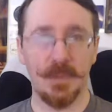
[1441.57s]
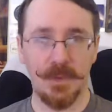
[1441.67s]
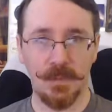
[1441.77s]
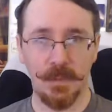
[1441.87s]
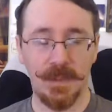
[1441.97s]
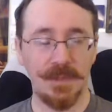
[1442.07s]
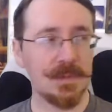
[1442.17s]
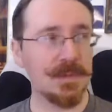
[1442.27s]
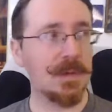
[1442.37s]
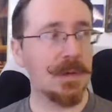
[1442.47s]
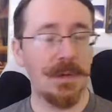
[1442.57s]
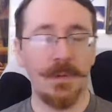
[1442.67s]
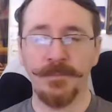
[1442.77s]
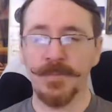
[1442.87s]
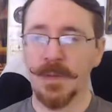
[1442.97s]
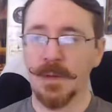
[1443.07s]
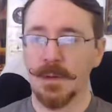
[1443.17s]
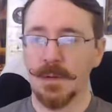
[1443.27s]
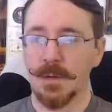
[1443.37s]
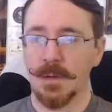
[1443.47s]
24 minutes. Ugh.
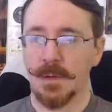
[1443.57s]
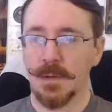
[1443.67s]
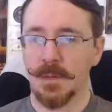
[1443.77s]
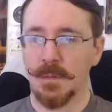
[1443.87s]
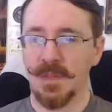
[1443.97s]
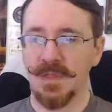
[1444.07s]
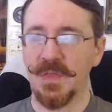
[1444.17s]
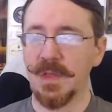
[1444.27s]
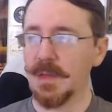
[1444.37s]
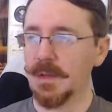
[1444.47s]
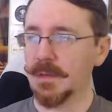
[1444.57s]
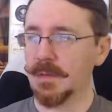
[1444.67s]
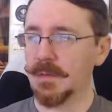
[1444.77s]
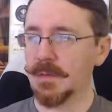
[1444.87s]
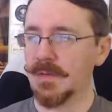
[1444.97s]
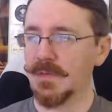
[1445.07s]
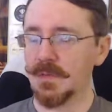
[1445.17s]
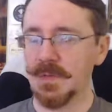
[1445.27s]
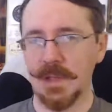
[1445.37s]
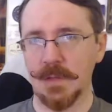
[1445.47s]
My thing is
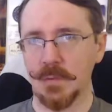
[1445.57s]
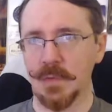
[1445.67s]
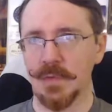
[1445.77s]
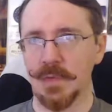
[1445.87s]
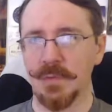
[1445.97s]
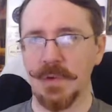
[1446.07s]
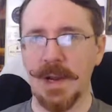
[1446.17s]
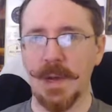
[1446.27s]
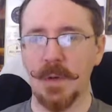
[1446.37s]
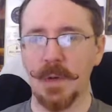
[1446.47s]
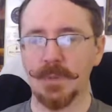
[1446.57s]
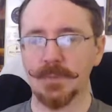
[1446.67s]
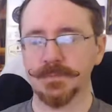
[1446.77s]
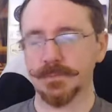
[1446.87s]
to only have one drink per hour,